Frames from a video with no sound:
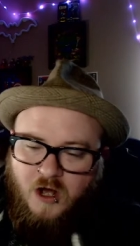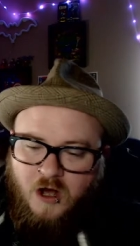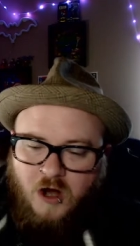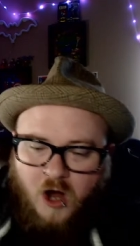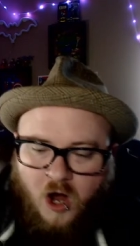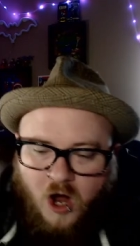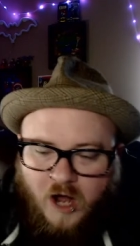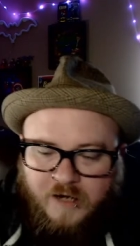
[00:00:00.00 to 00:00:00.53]

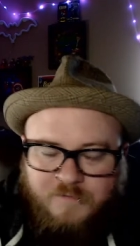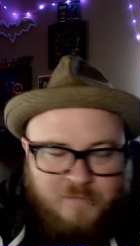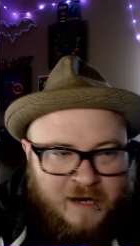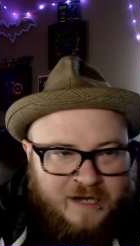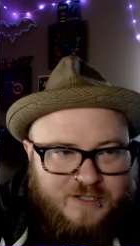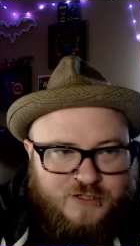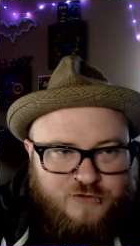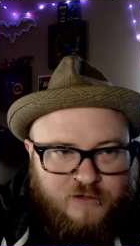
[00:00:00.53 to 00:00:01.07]
on
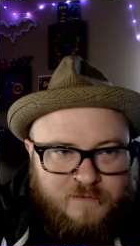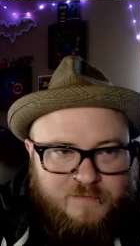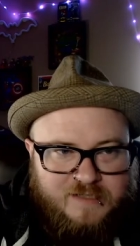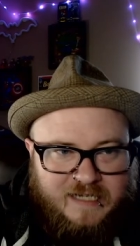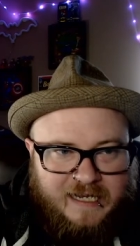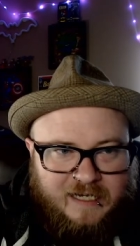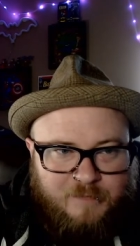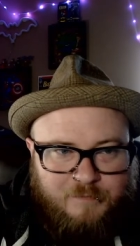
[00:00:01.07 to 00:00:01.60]
my Stream
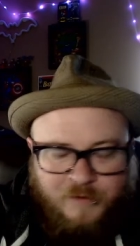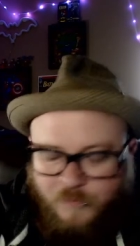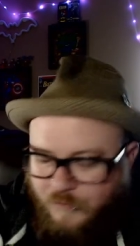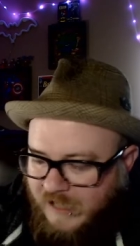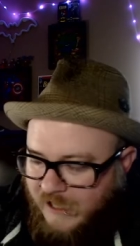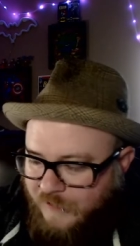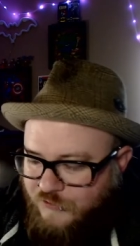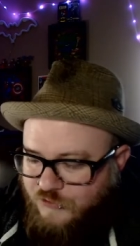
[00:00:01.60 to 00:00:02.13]
Deck, but when
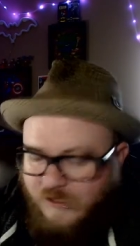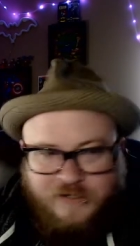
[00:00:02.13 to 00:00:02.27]
I tried to